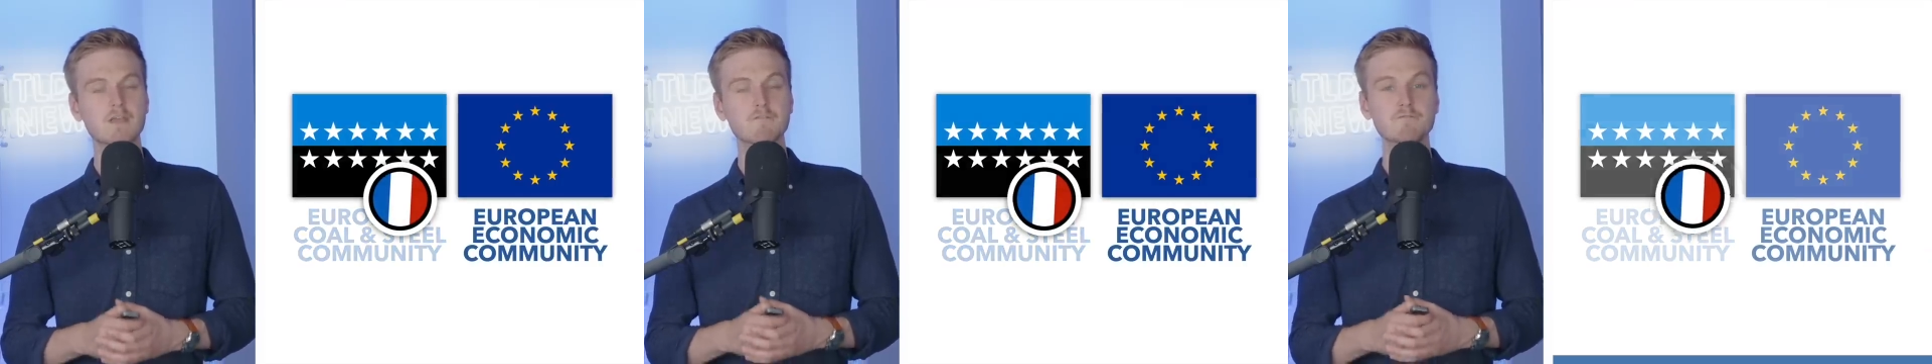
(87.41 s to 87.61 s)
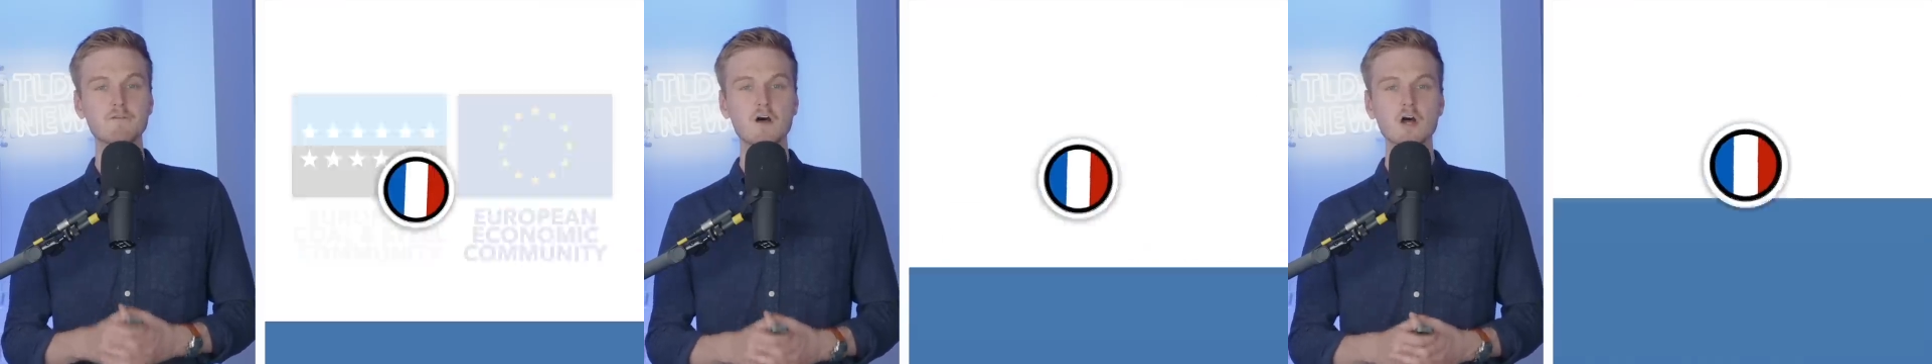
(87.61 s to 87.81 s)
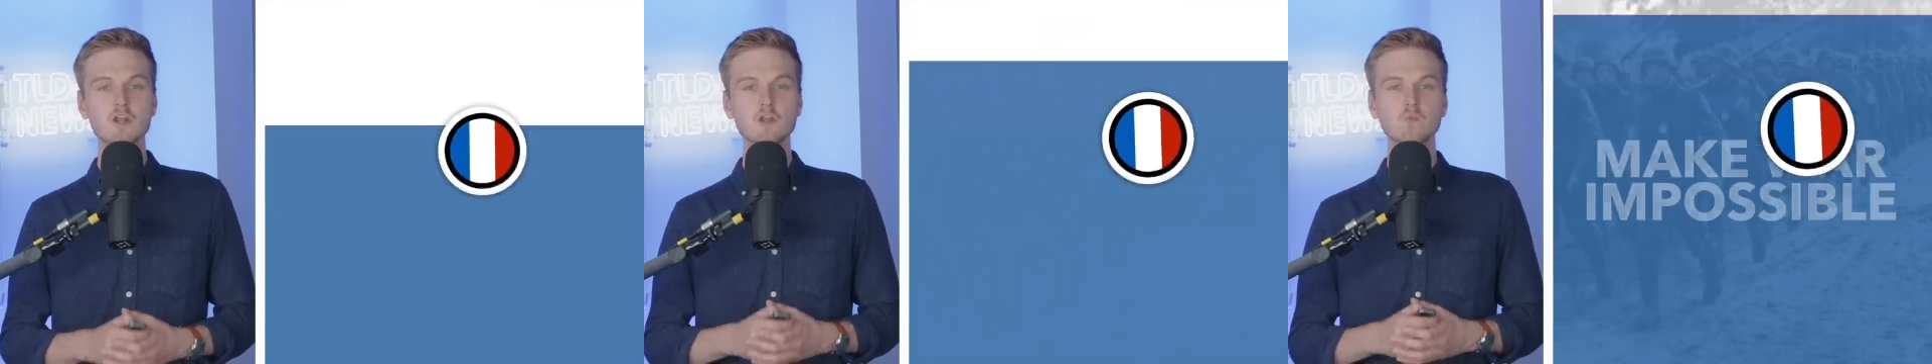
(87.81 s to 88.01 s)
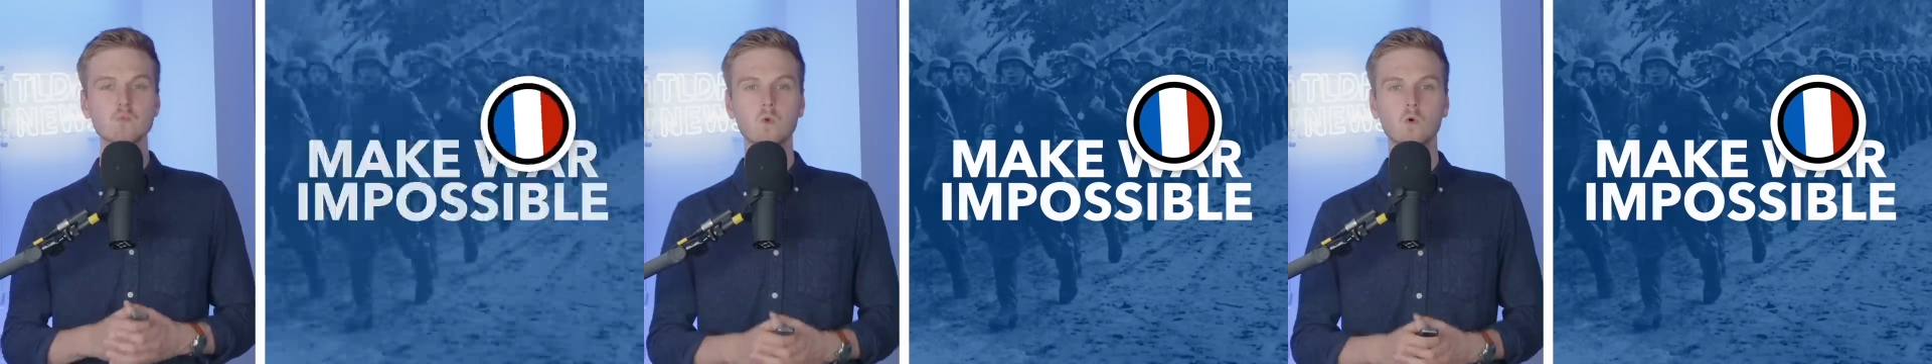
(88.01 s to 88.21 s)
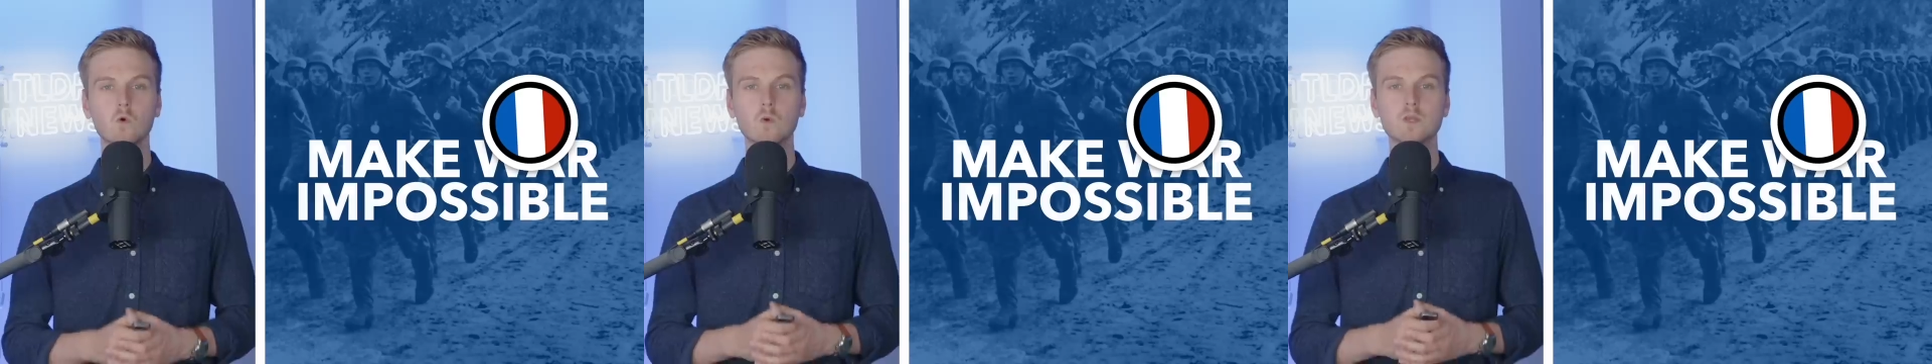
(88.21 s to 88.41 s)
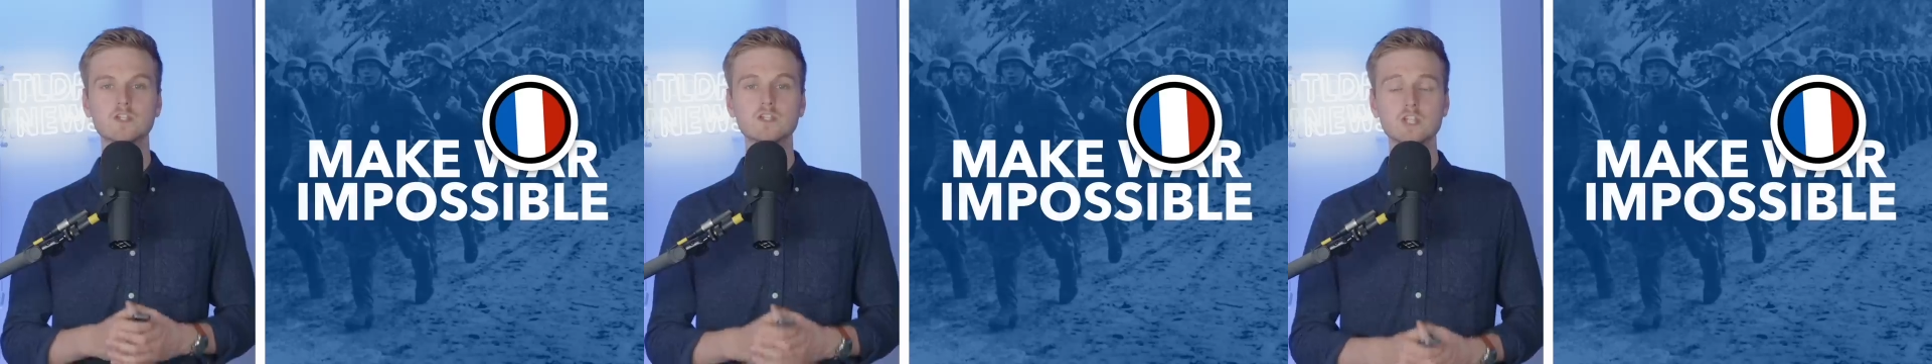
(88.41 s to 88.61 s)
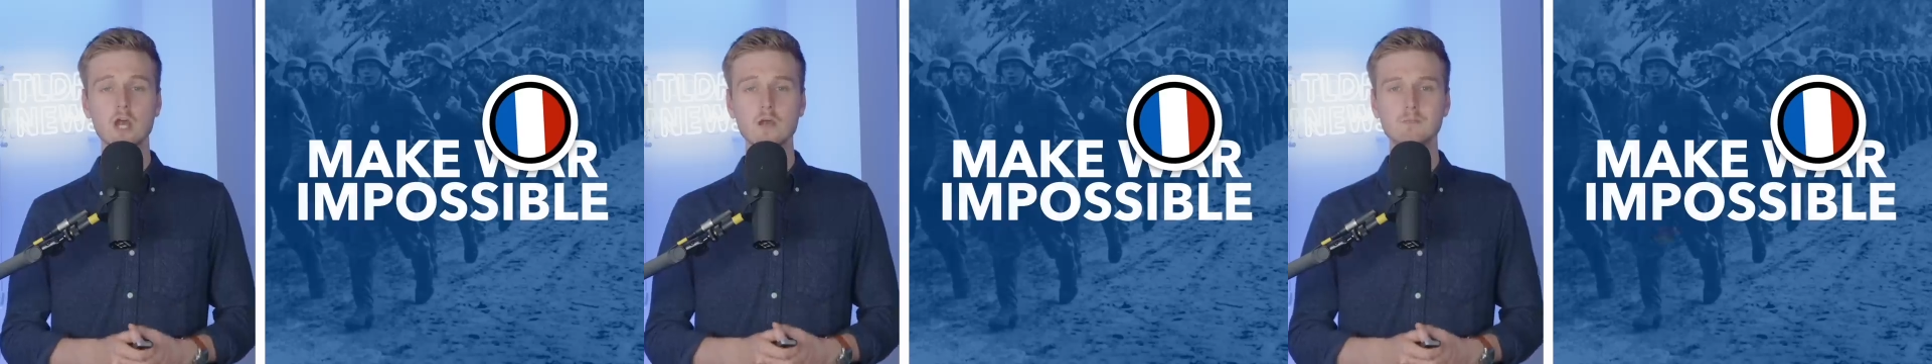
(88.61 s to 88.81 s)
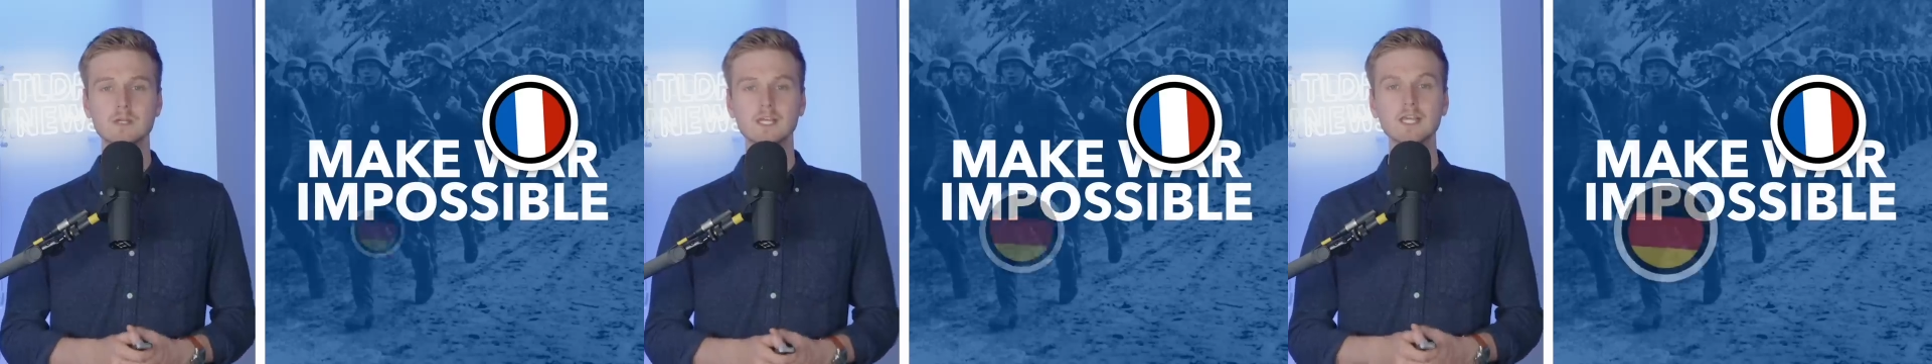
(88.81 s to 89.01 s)
further war with
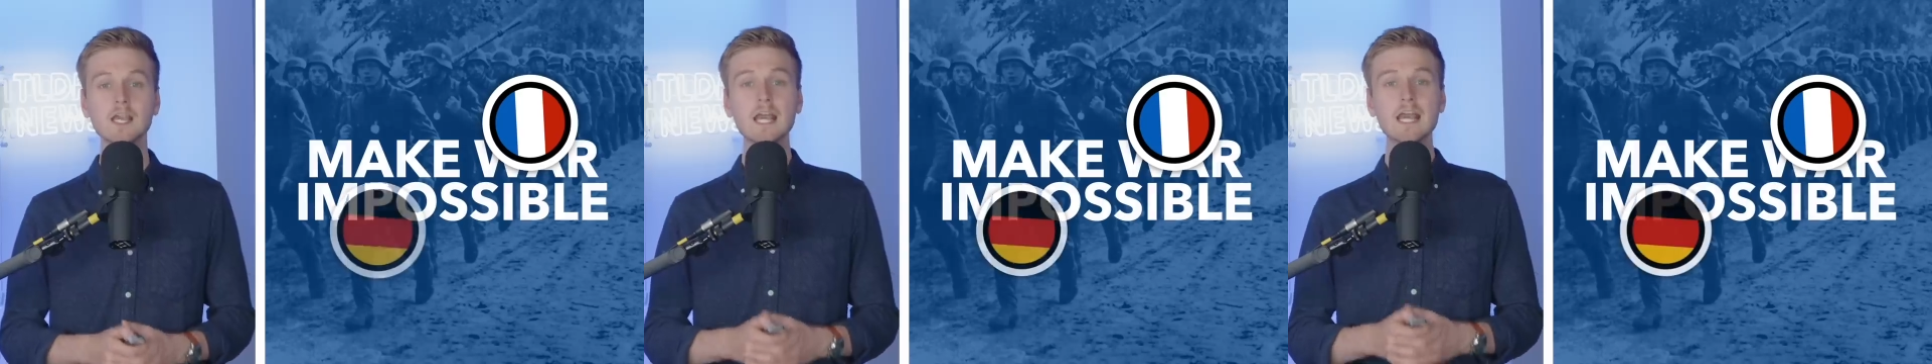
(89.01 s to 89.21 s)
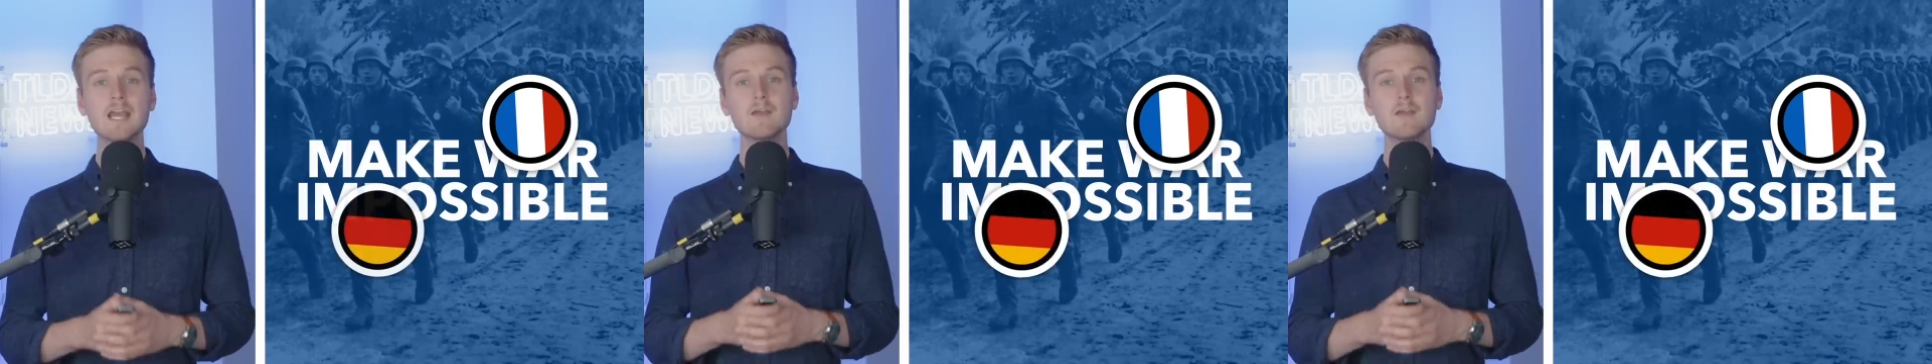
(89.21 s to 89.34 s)
Germany